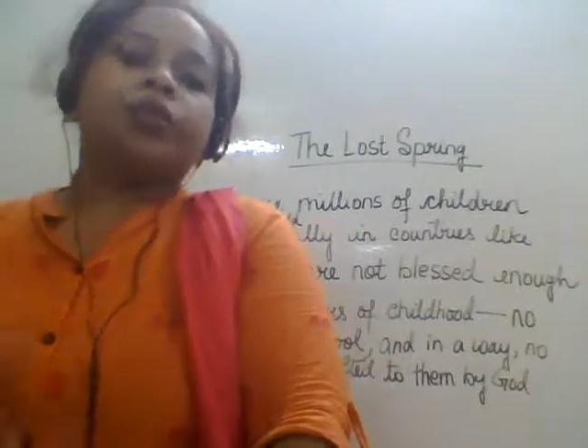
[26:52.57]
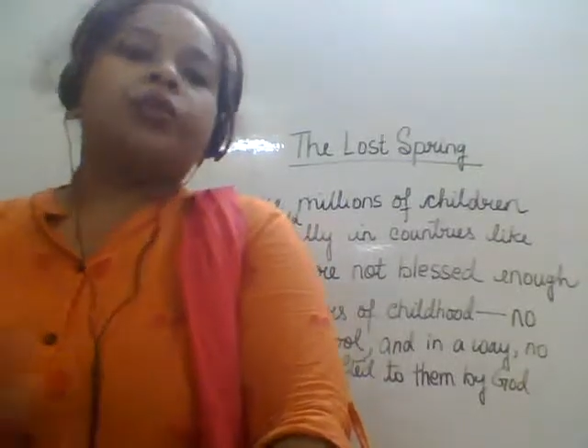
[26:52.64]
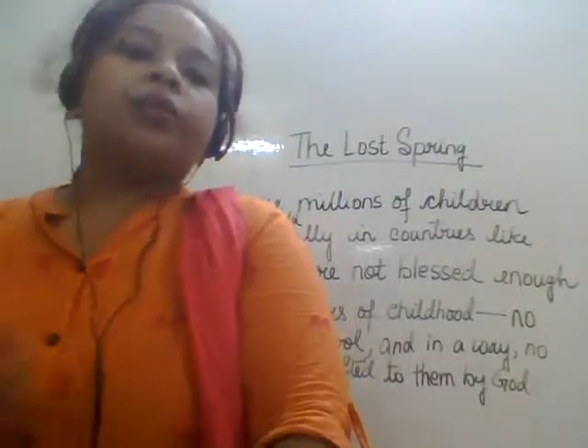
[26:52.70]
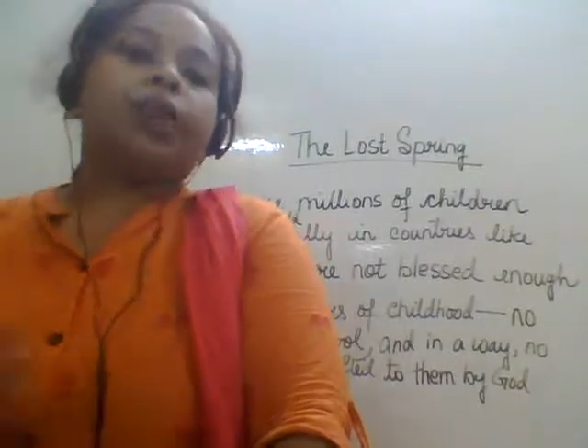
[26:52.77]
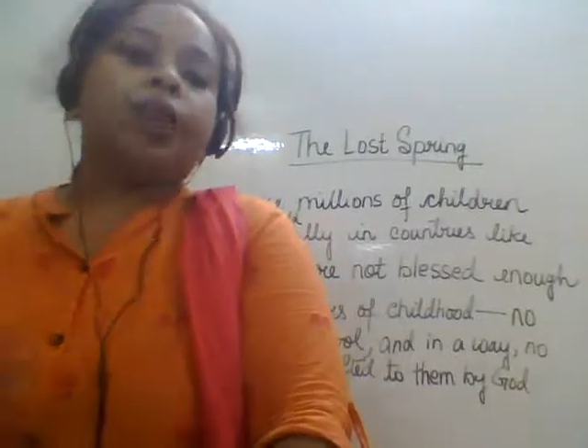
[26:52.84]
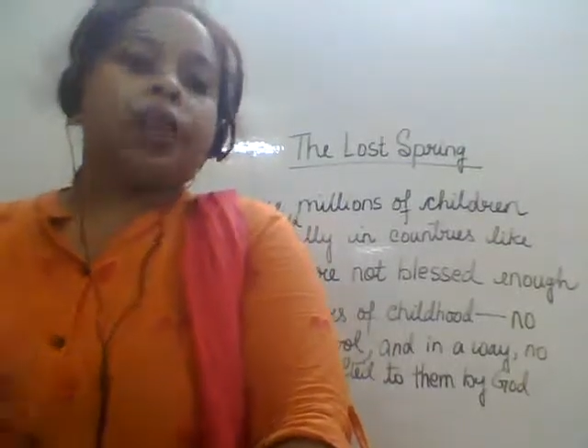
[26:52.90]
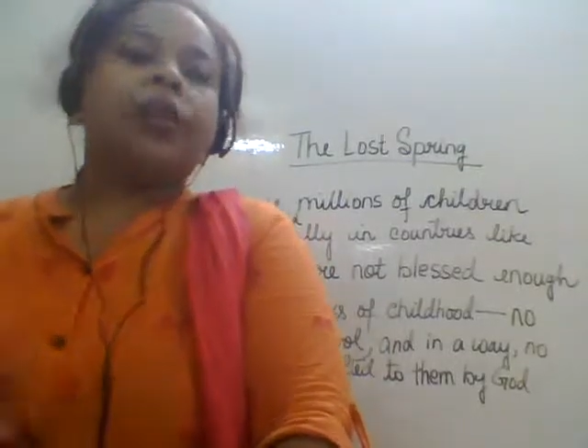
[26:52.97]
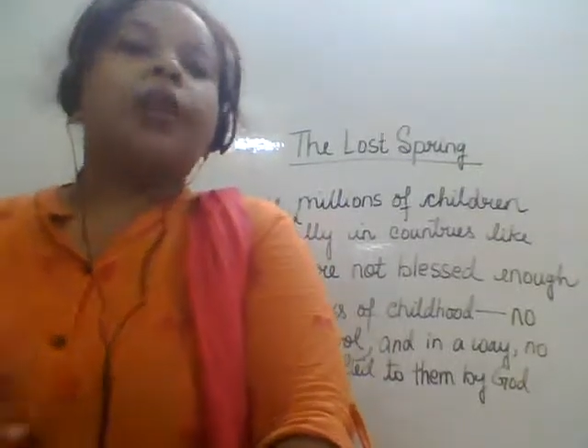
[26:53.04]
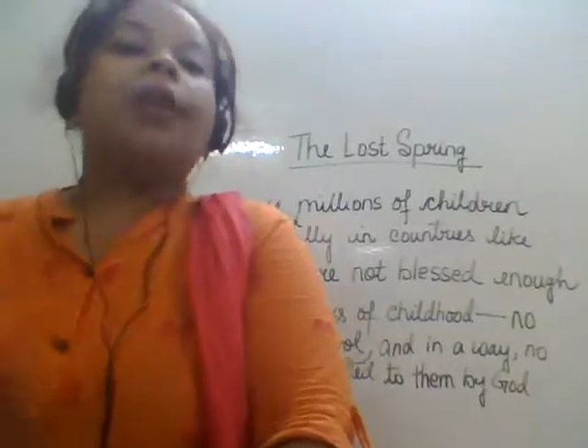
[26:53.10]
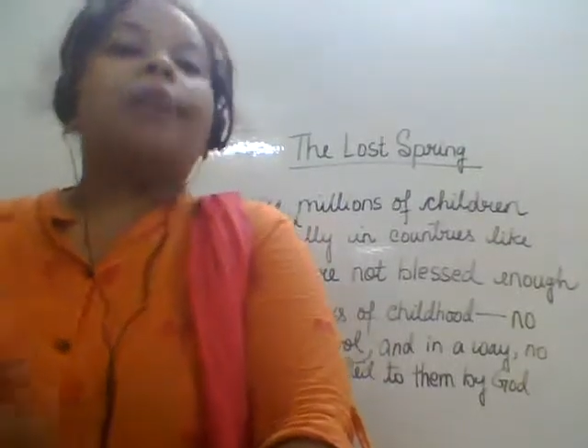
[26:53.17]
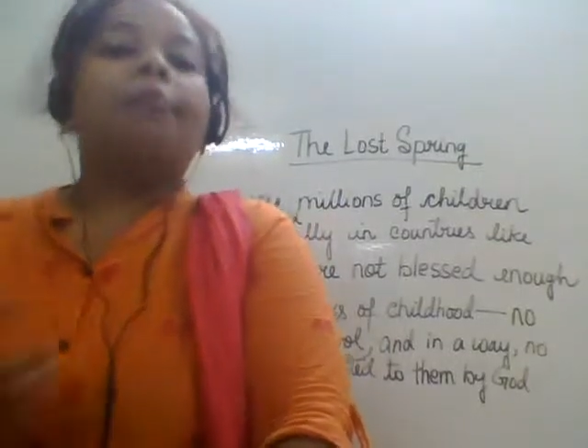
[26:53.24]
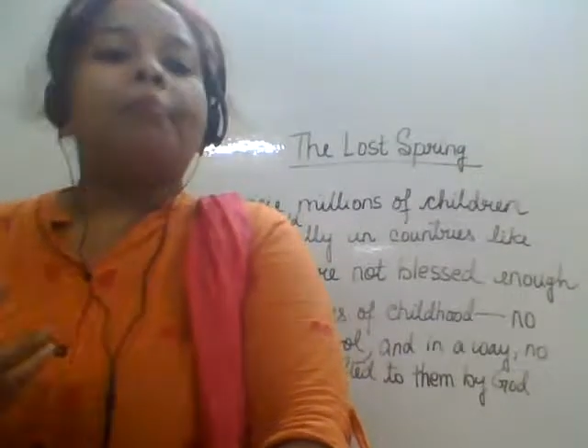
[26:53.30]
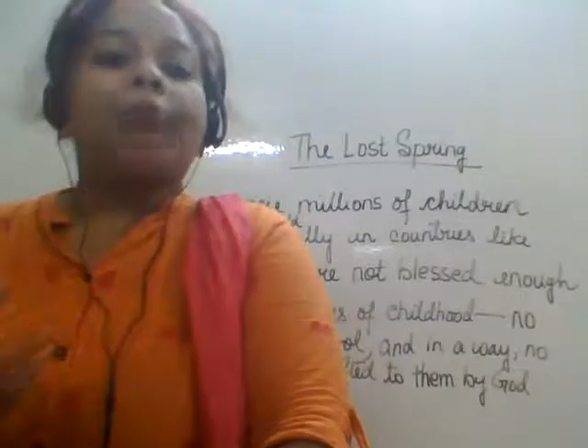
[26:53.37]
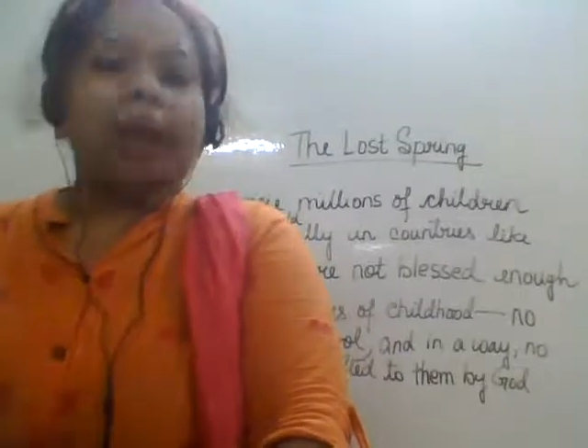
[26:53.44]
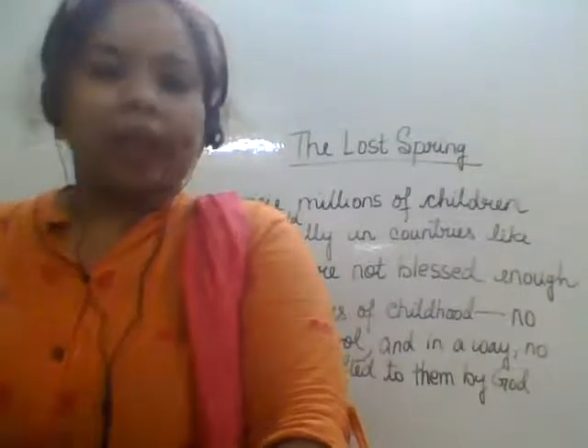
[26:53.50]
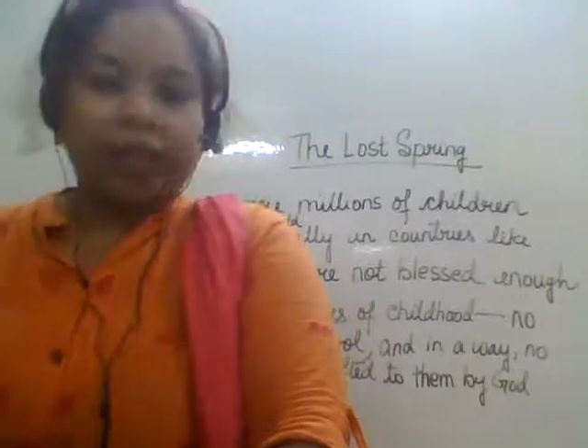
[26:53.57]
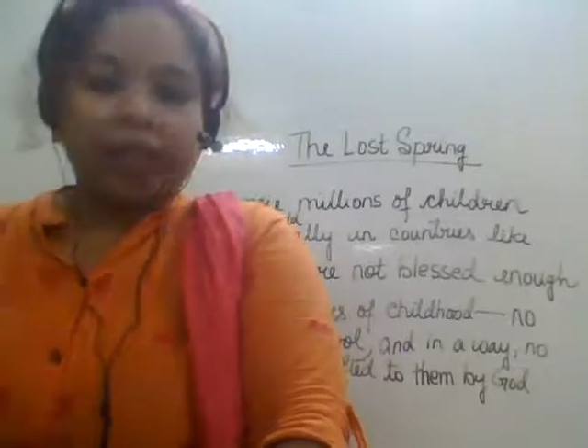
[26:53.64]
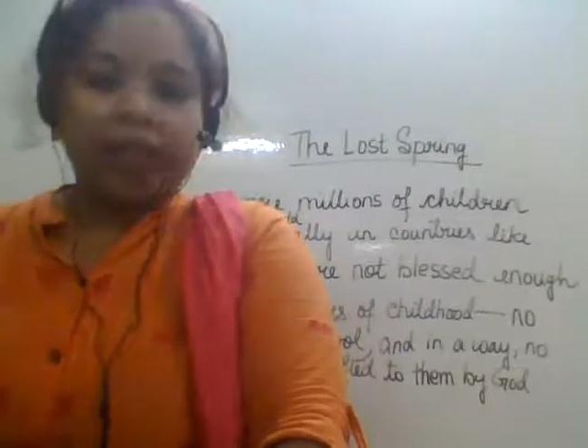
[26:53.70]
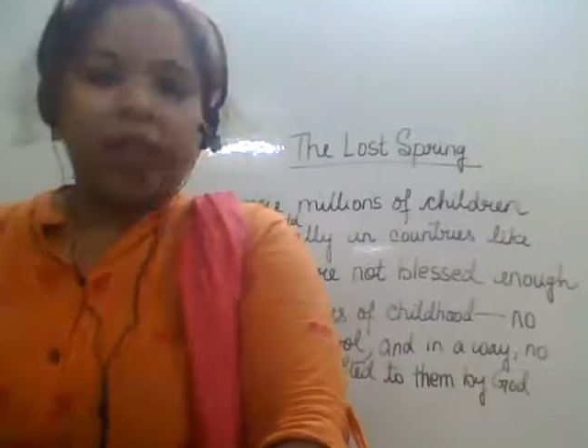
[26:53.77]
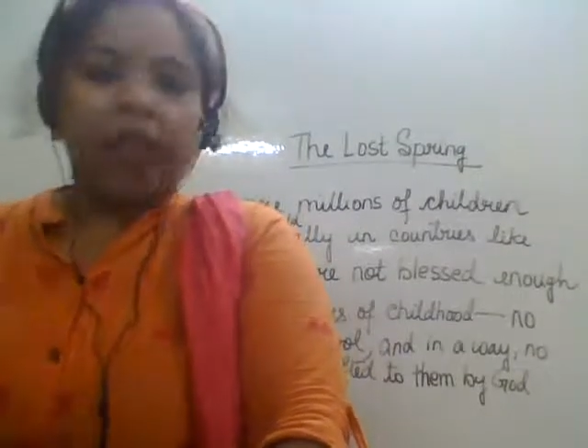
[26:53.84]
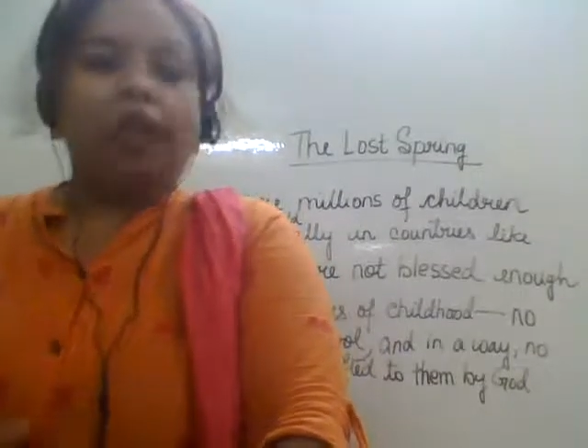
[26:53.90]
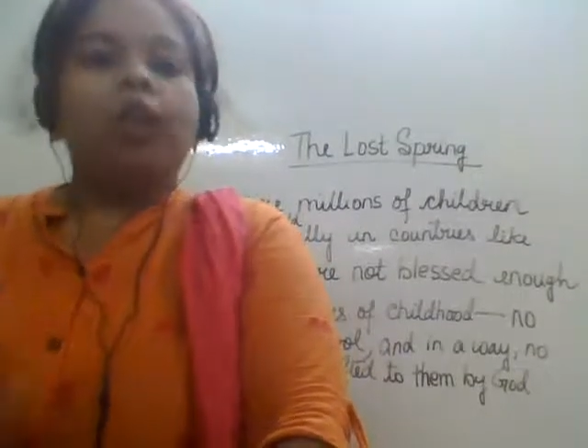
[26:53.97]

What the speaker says: to earn money,